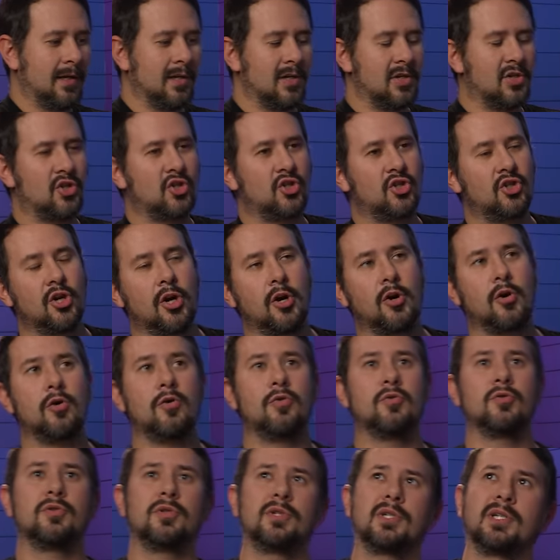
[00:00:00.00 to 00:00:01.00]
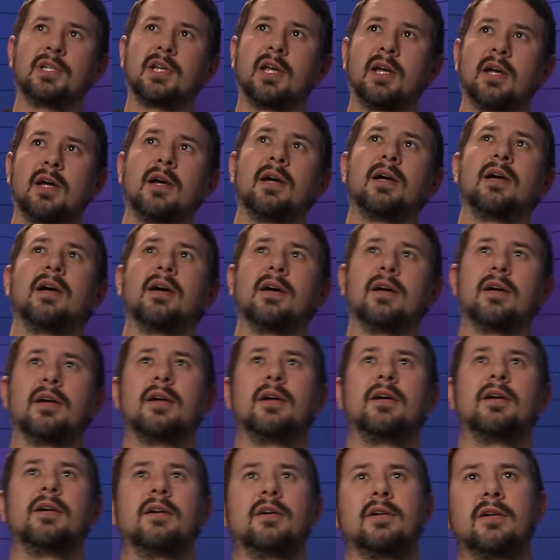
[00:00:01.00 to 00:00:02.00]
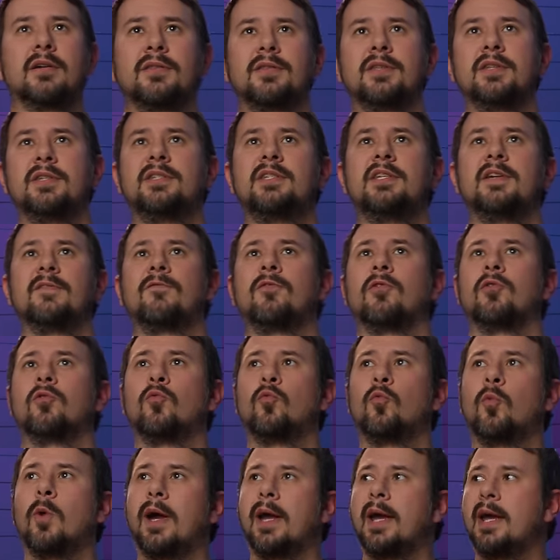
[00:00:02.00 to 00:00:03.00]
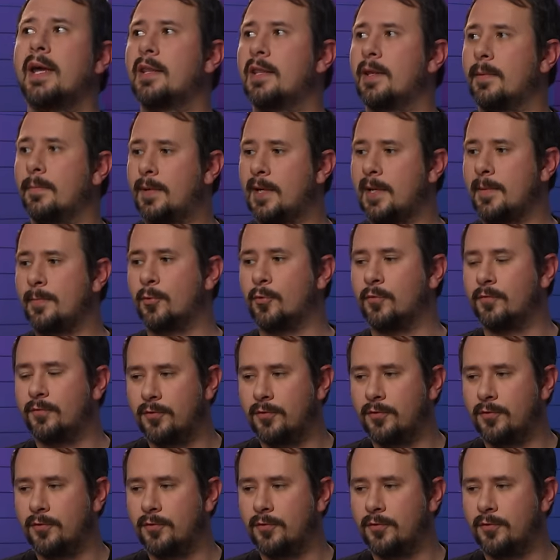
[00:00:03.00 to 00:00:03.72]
It shows, uh, the different way that people